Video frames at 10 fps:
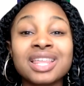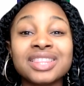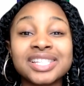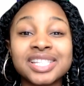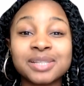
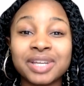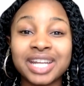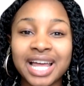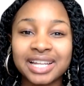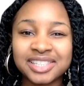This has been
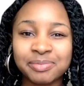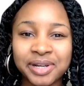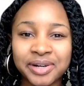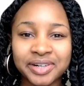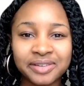Alex
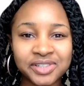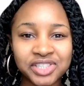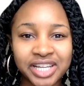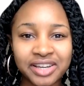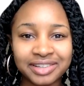Perry for
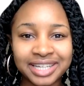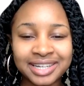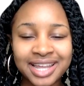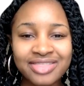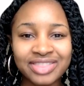
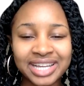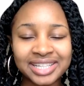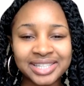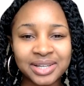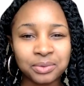JLN.
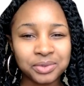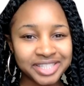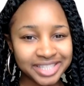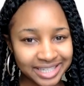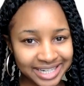Thanks, and we'll
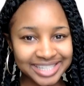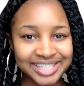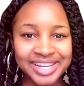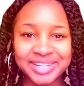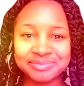see you next
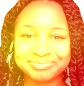time.